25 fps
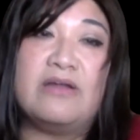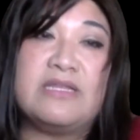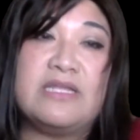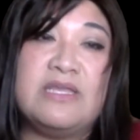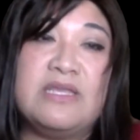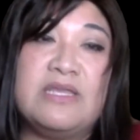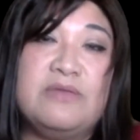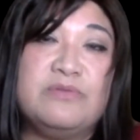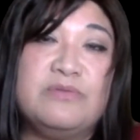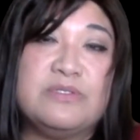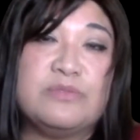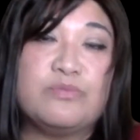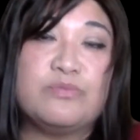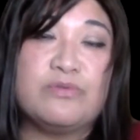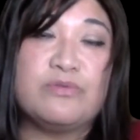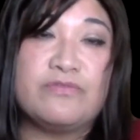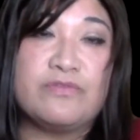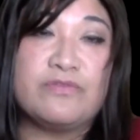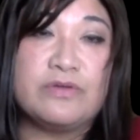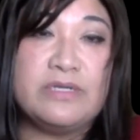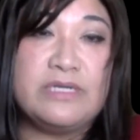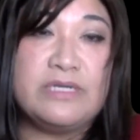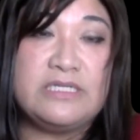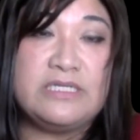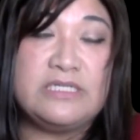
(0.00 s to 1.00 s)
He was
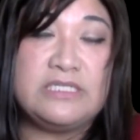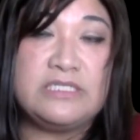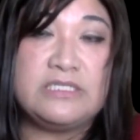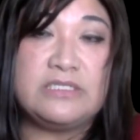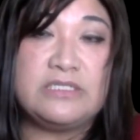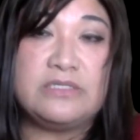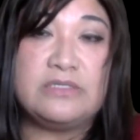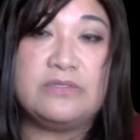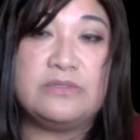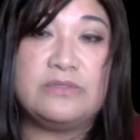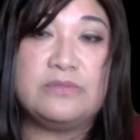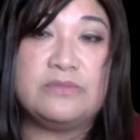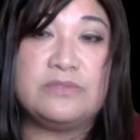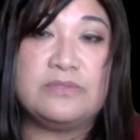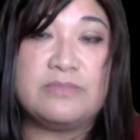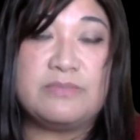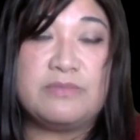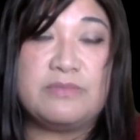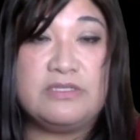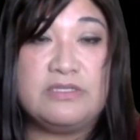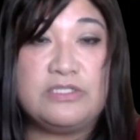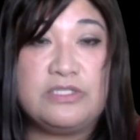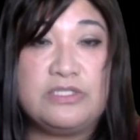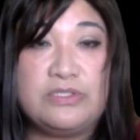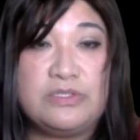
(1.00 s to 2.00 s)
referring to some of
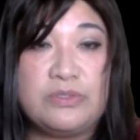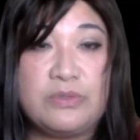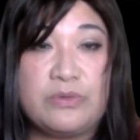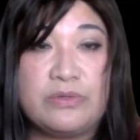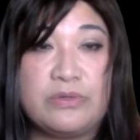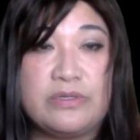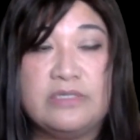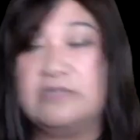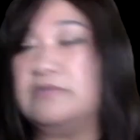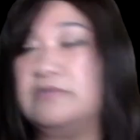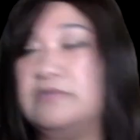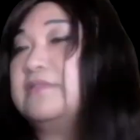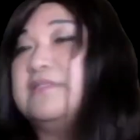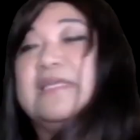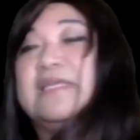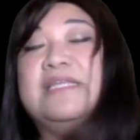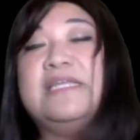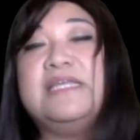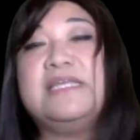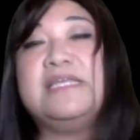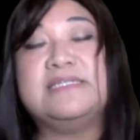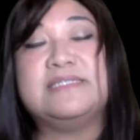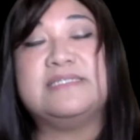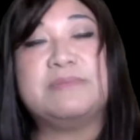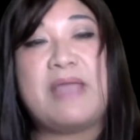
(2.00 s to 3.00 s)
the tutorials that
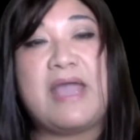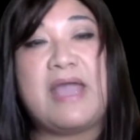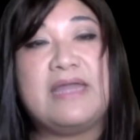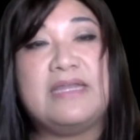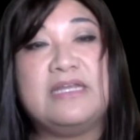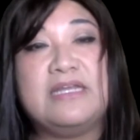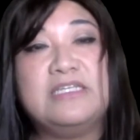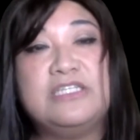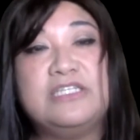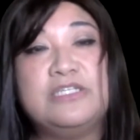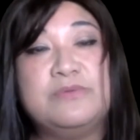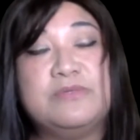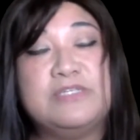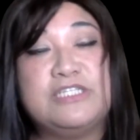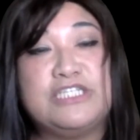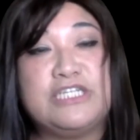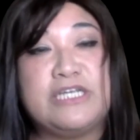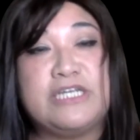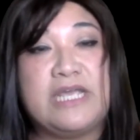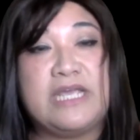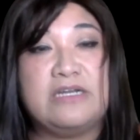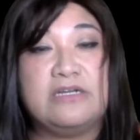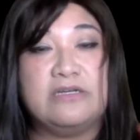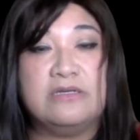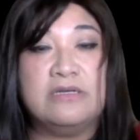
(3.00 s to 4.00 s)
he's added to his
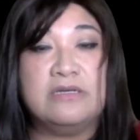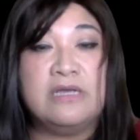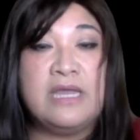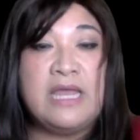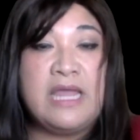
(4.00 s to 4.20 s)
channel,